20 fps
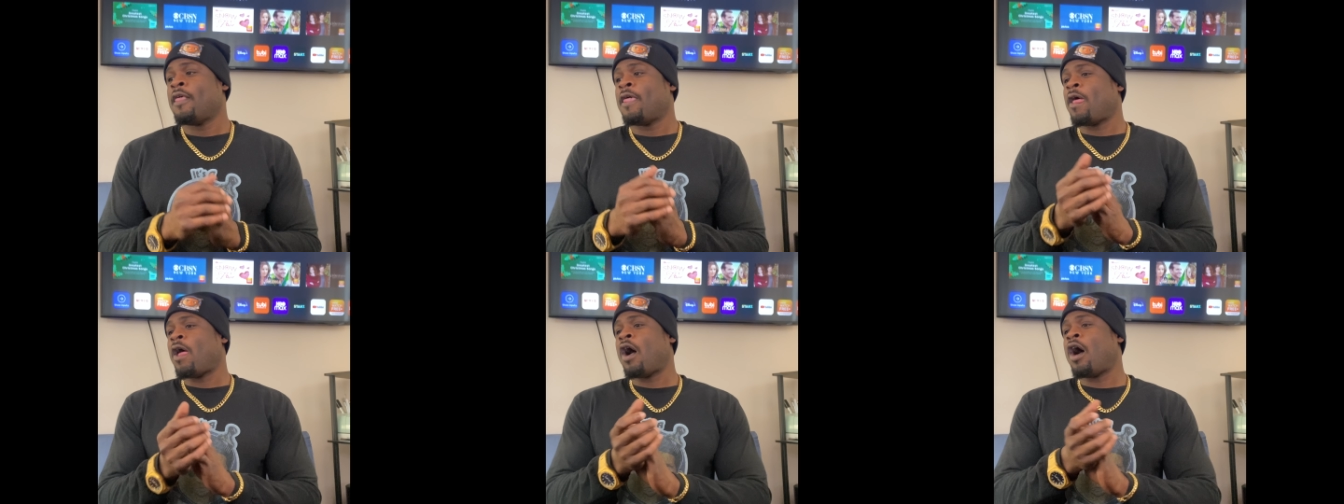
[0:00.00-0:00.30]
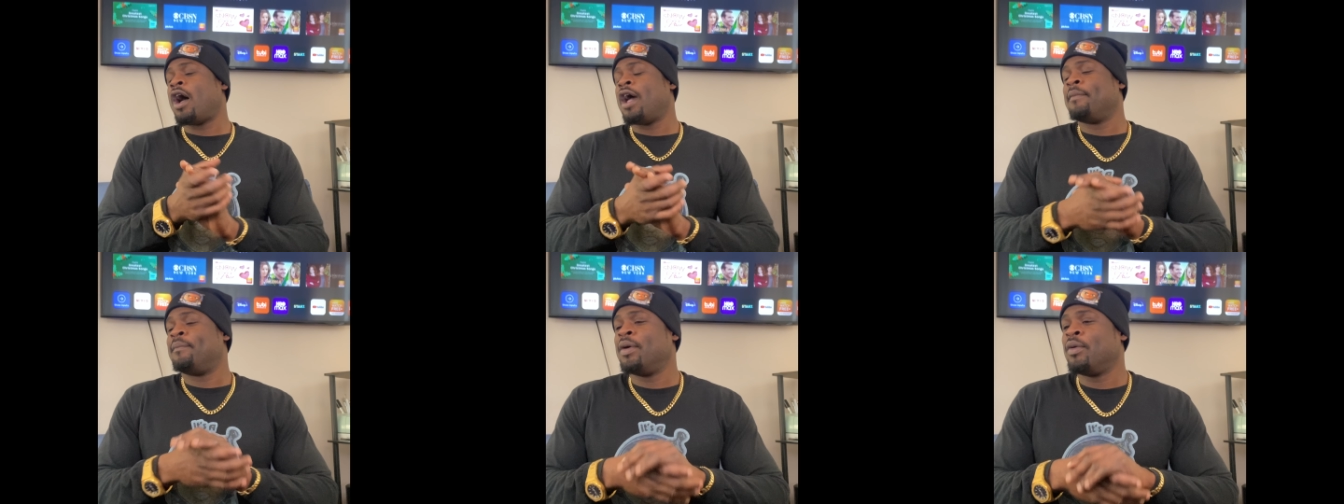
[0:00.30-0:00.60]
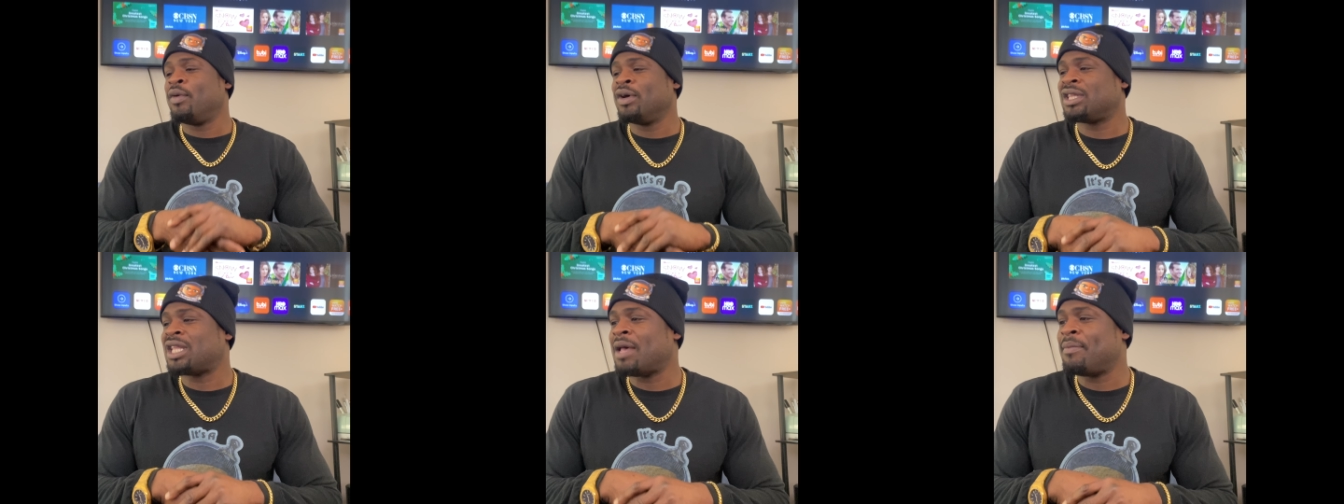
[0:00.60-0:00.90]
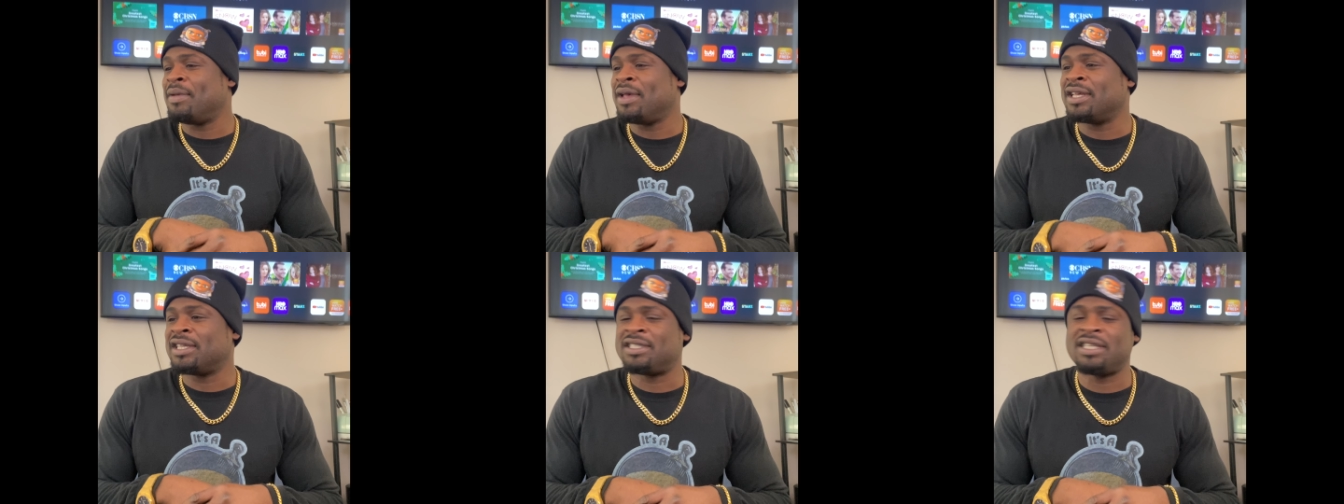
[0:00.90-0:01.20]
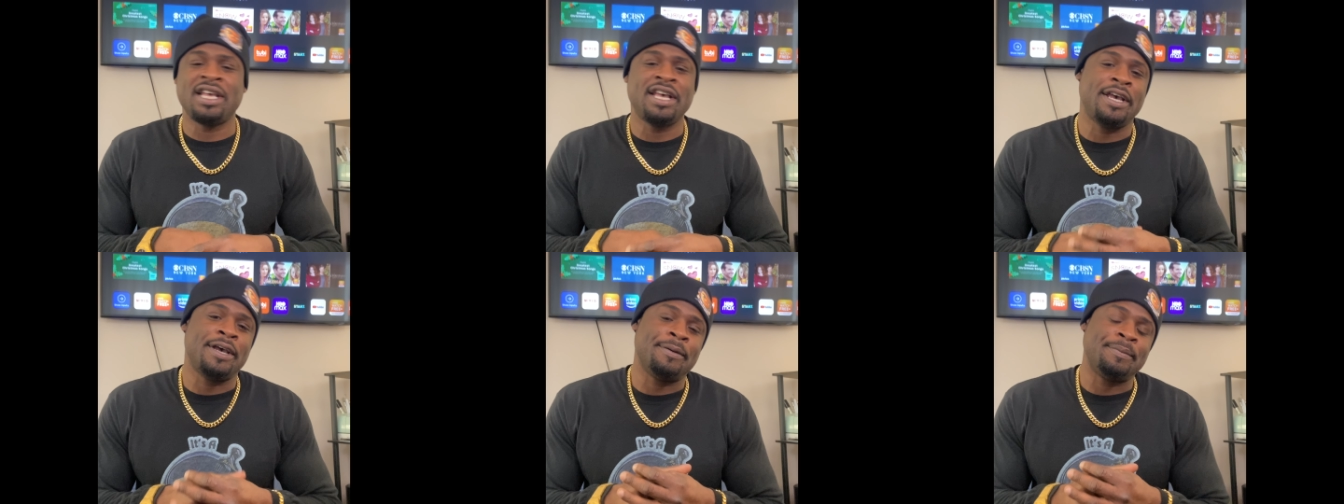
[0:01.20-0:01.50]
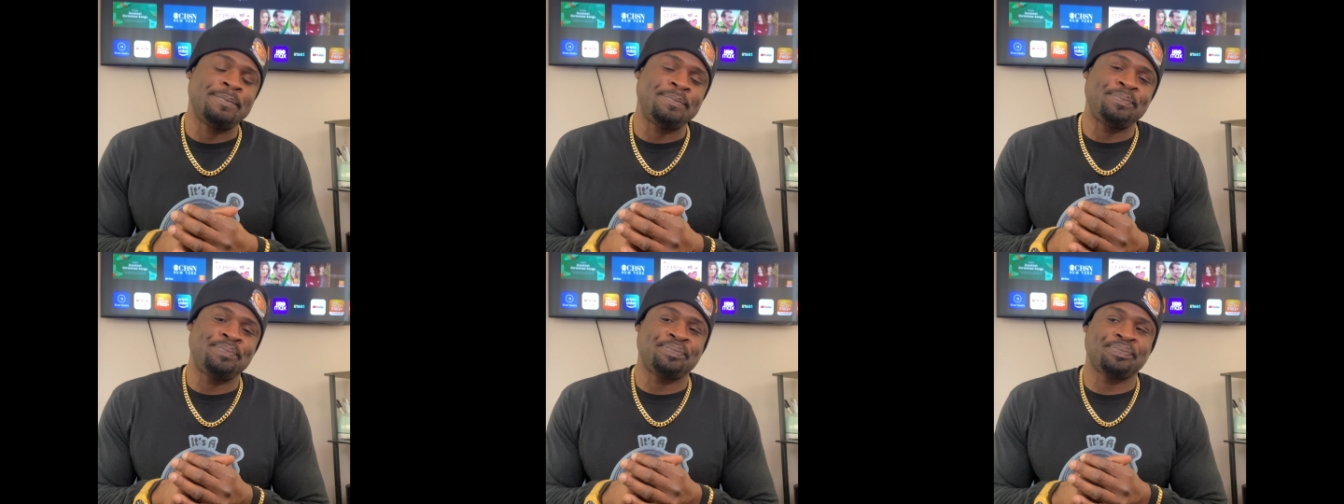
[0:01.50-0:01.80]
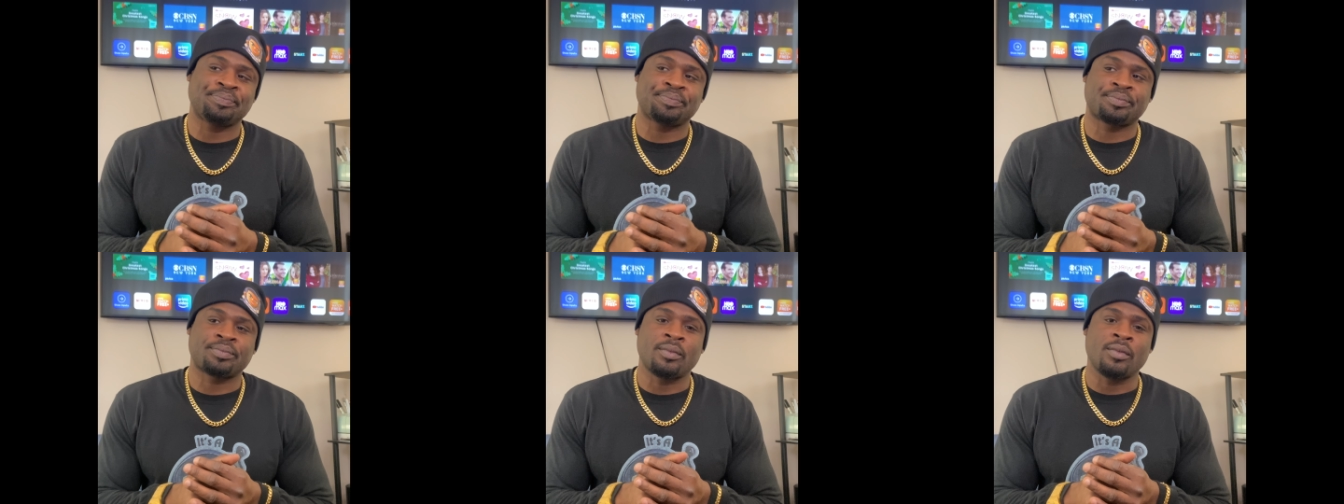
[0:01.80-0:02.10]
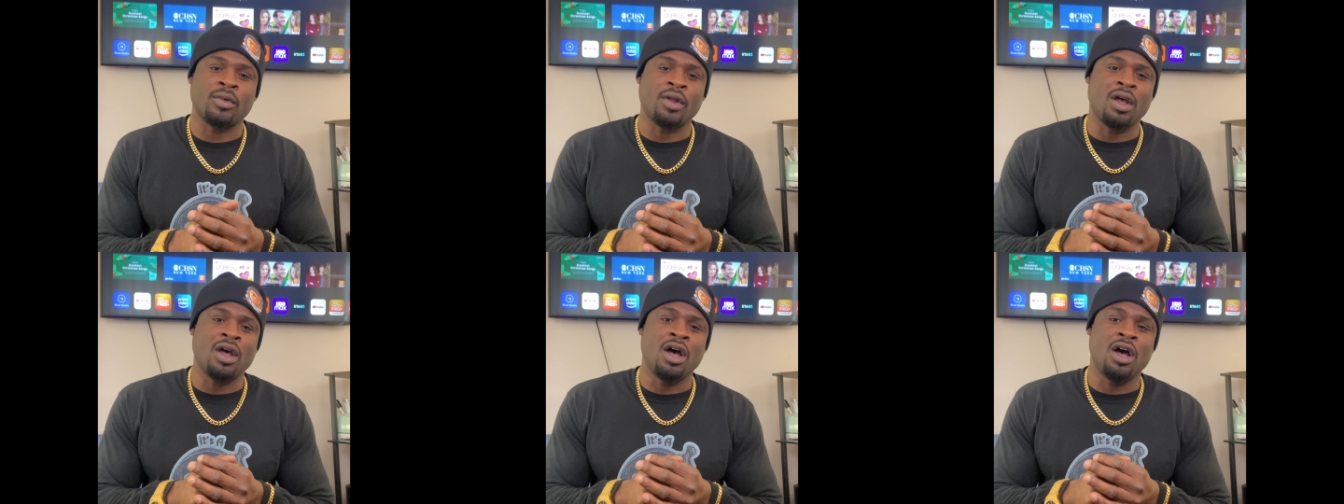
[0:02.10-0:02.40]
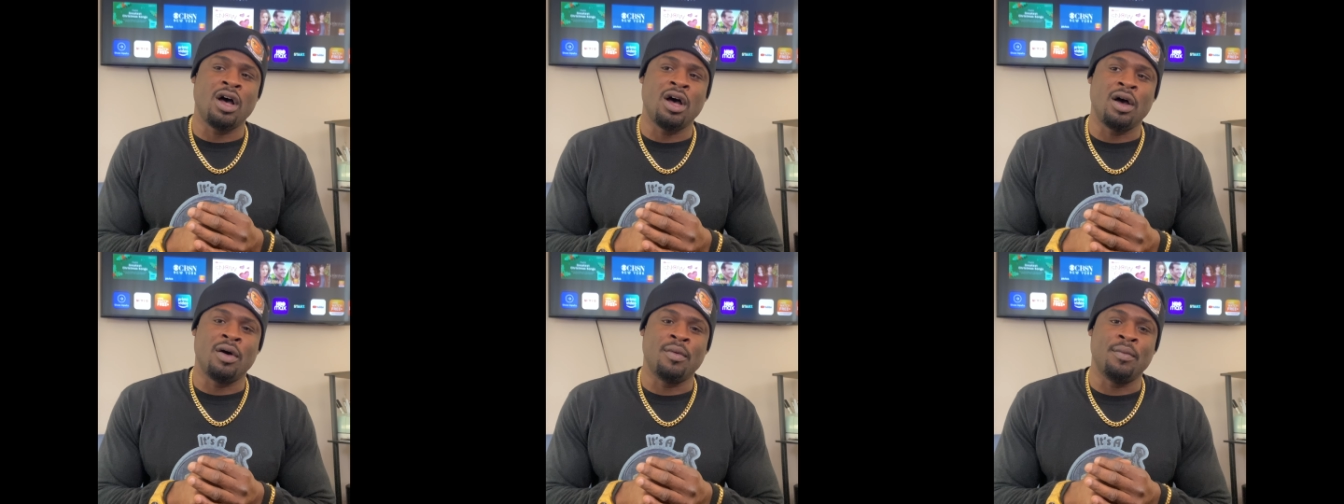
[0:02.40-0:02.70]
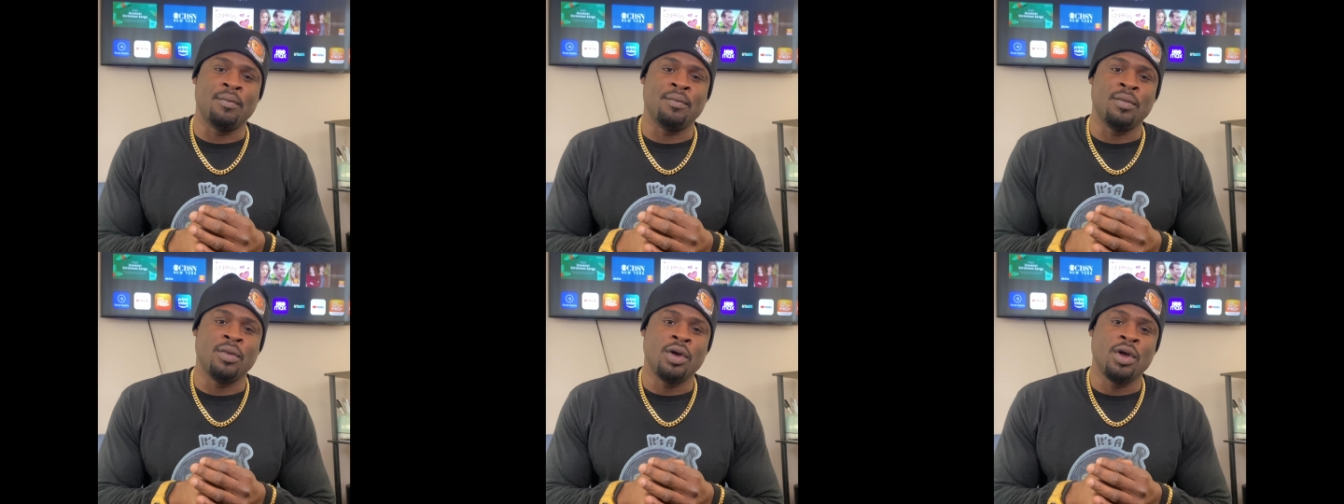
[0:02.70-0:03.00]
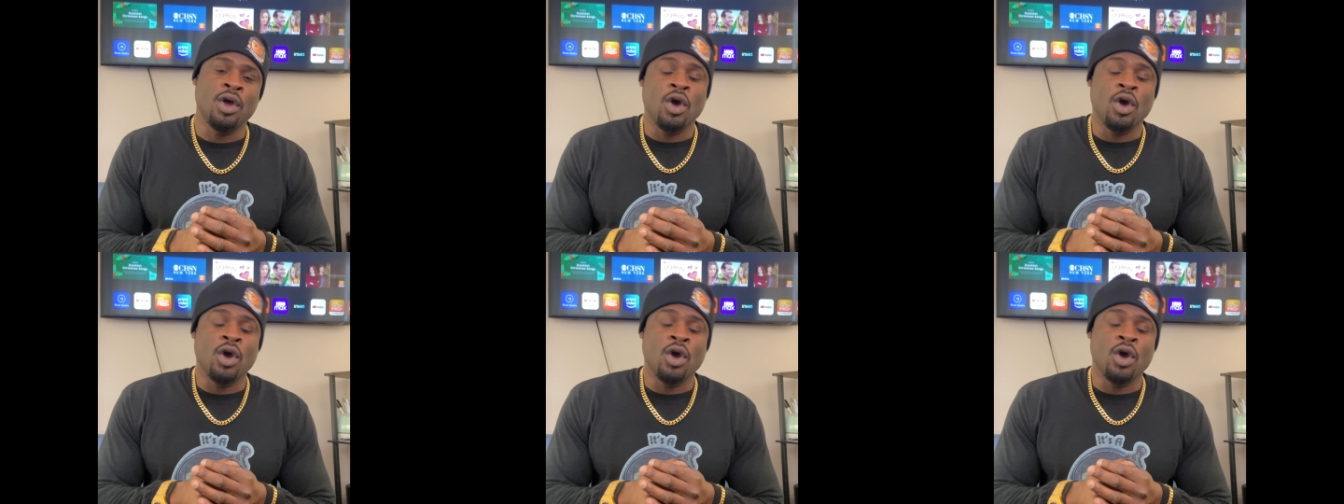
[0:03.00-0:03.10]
All right, but with that being said, um.